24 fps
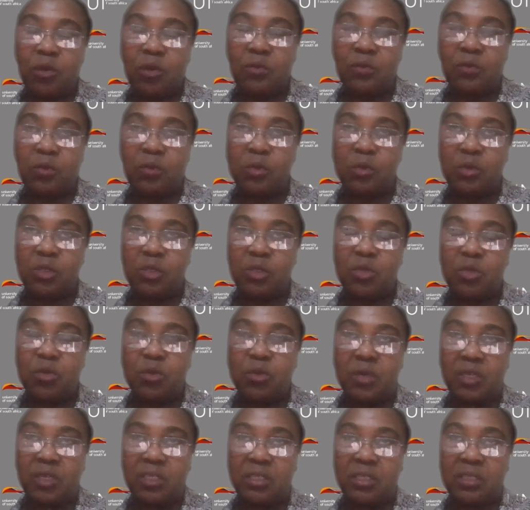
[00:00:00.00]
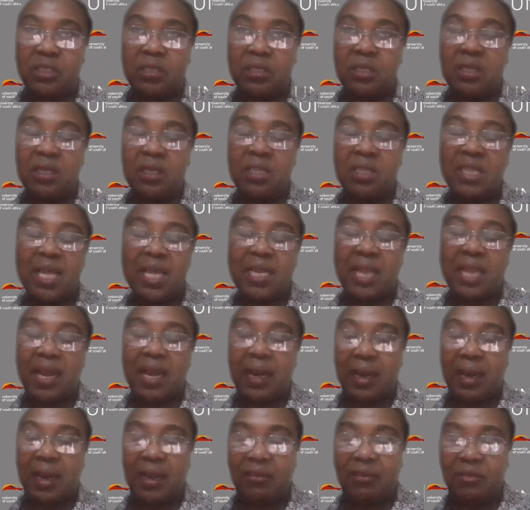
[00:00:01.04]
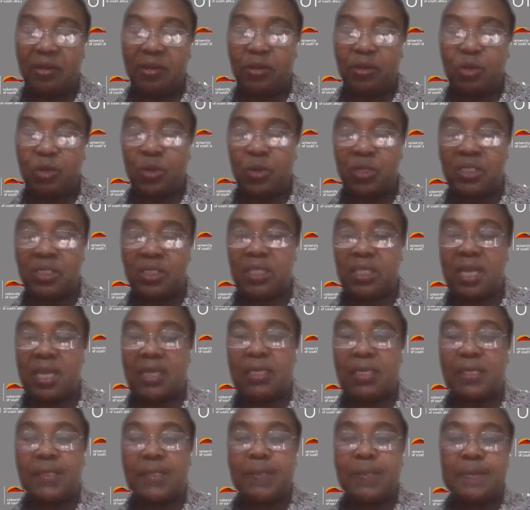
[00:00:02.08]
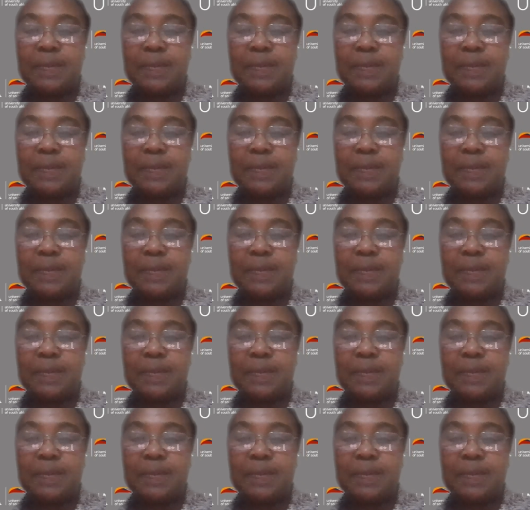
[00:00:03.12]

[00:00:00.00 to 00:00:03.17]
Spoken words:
of those theories that are relevant to your study.